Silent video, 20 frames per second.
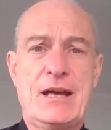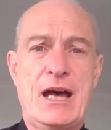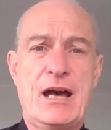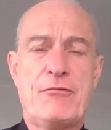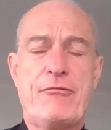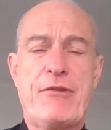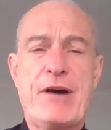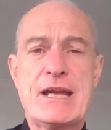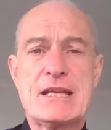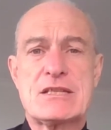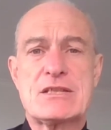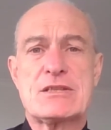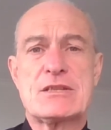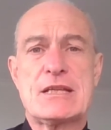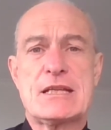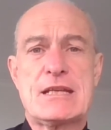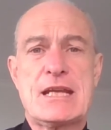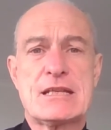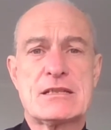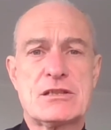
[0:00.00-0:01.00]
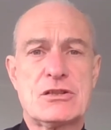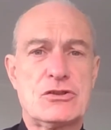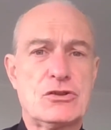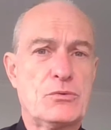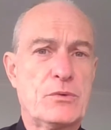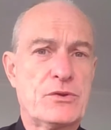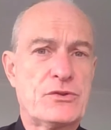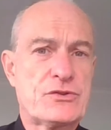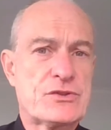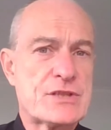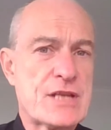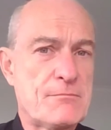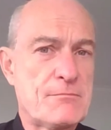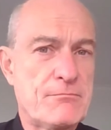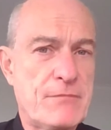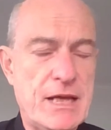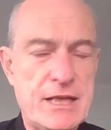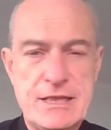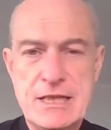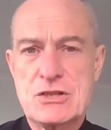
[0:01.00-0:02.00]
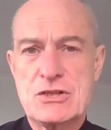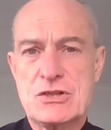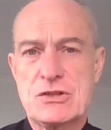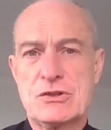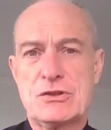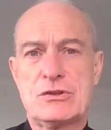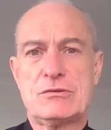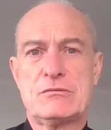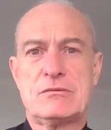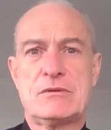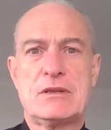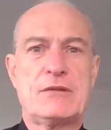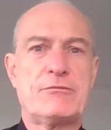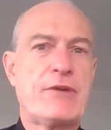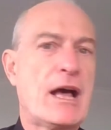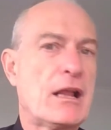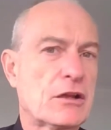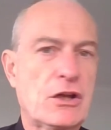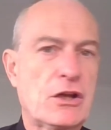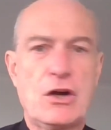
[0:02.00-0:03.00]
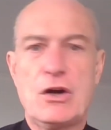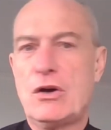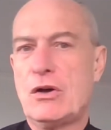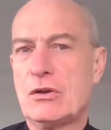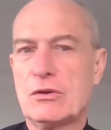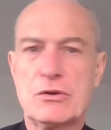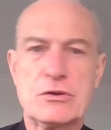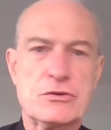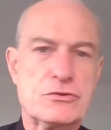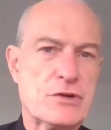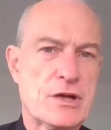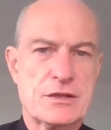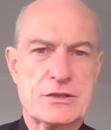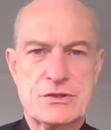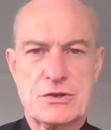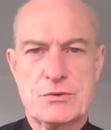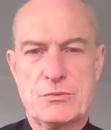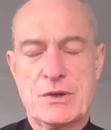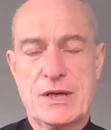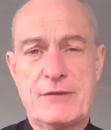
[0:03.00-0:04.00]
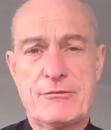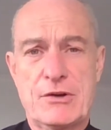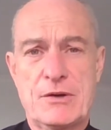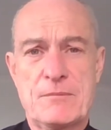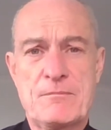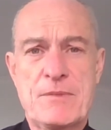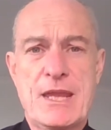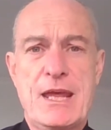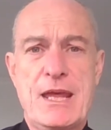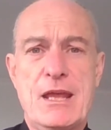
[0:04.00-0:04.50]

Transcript: vice that has to do with some addiction of alcohol or drugs or whatever.